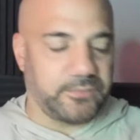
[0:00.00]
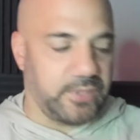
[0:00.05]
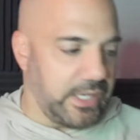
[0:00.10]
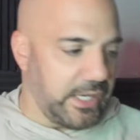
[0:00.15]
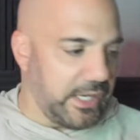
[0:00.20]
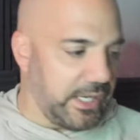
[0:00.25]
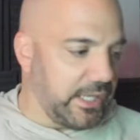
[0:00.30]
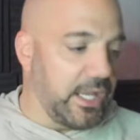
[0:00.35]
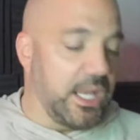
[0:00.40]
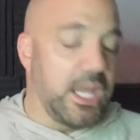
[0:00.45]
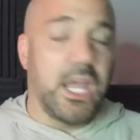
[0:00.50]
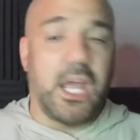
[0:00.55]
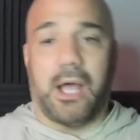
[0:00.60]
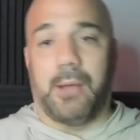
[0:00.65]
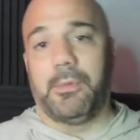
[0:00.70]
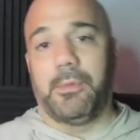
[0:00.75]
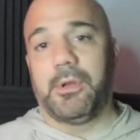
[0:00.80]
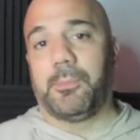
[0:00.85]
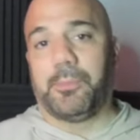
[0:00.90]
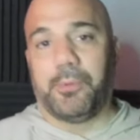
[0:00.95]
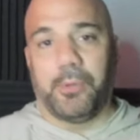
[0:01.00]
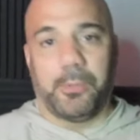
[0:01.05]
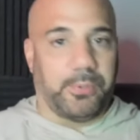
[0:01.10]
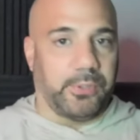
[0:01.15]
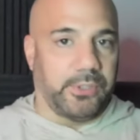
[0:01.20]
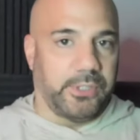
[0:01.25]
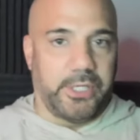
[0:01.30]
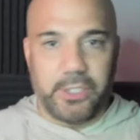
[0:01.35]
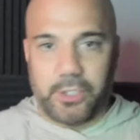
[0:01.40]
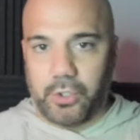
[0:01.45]
Okay. I'm going to put
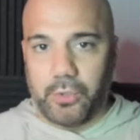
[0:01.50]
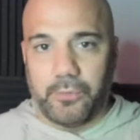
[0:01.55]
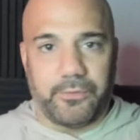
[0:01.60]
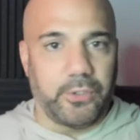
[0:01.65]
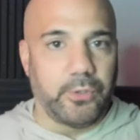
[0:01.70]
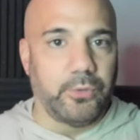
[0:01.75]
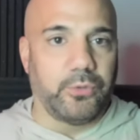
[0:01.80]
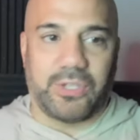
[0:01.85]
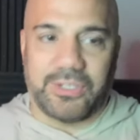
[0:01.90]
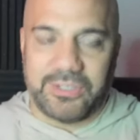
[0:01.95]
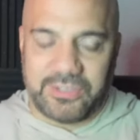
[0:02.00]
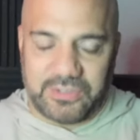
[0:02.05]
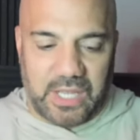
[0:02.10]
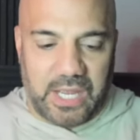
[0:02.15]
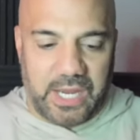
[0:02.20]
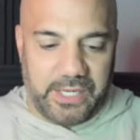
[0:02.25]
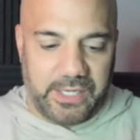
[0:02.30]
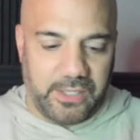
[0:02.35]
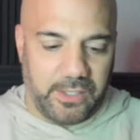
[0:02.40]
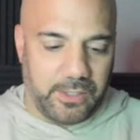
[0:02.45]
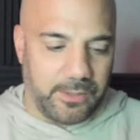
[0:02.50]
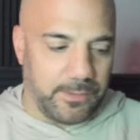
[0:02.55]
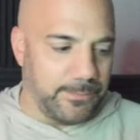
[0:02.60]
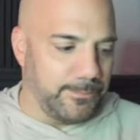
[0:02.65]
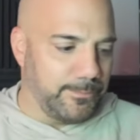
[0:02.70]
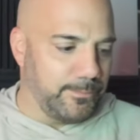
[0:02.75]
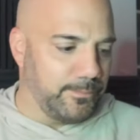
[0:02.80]
political views aside here.